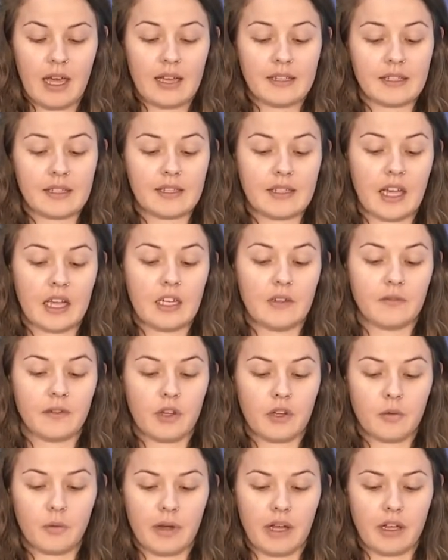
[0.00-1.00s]
as a sign
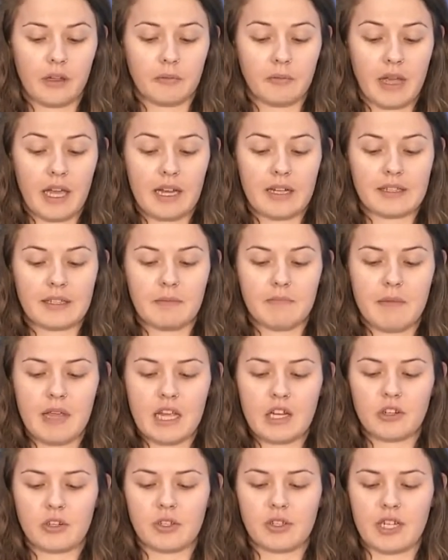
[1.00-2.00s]
of goodwill and as a
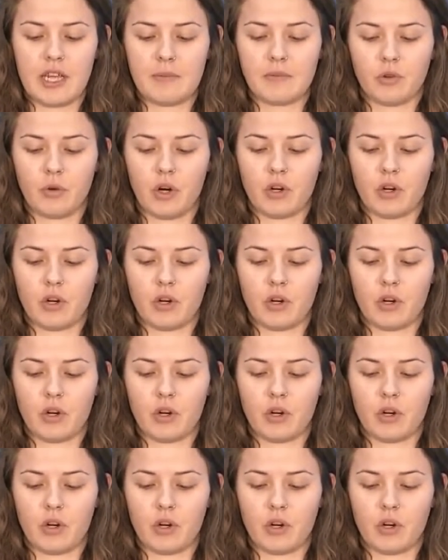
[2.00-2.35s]
major step